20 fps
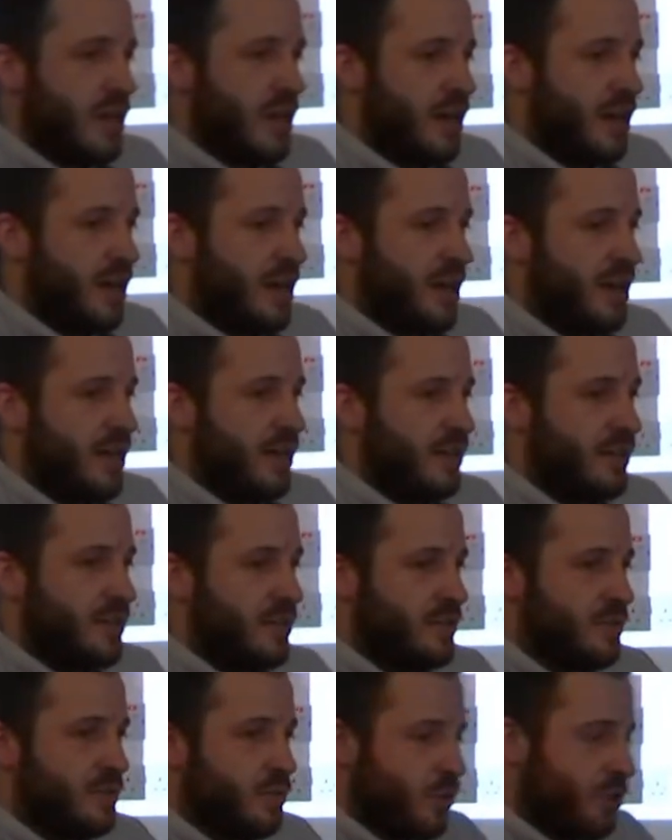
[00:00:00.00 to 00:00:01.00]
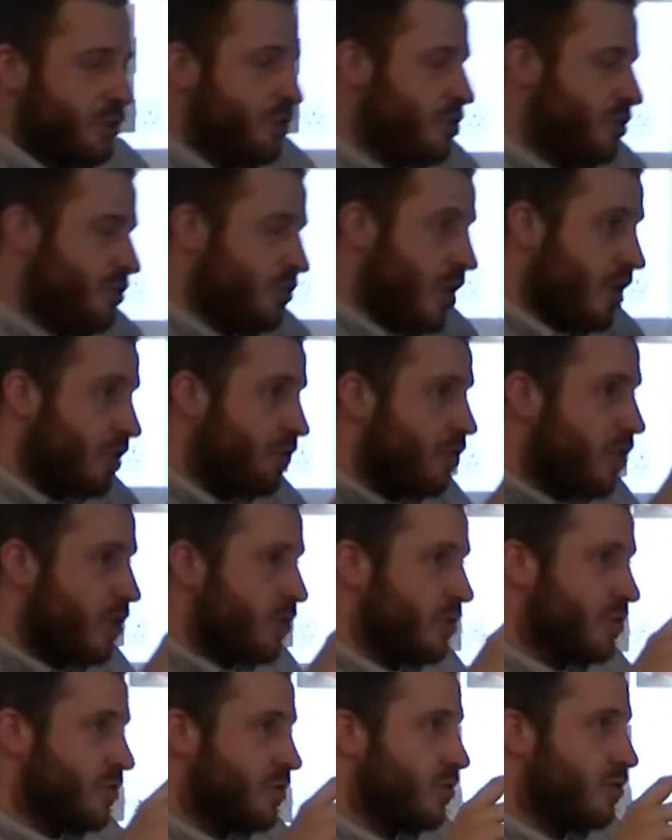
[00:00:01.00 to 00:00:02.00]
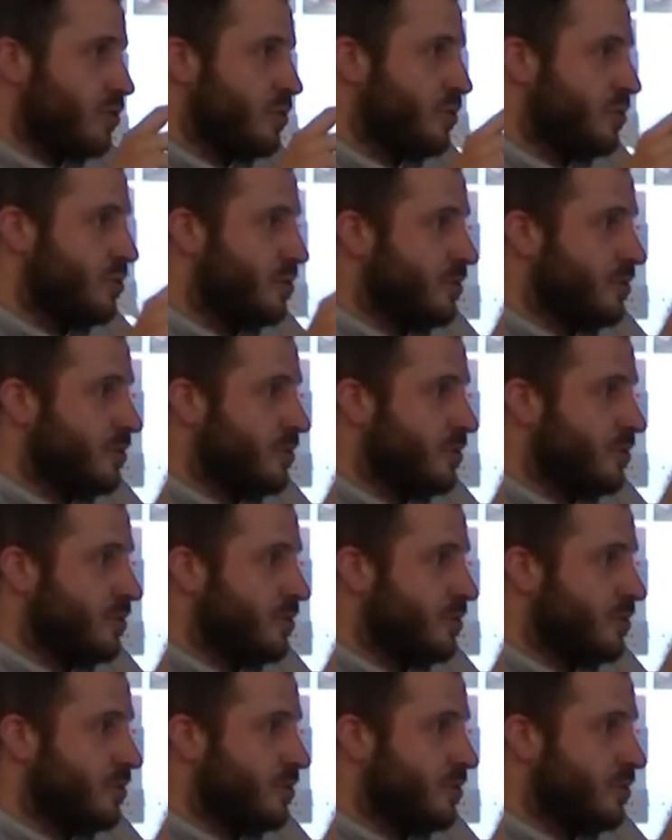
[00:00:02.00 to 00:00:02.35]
And we do is you unroll the tool,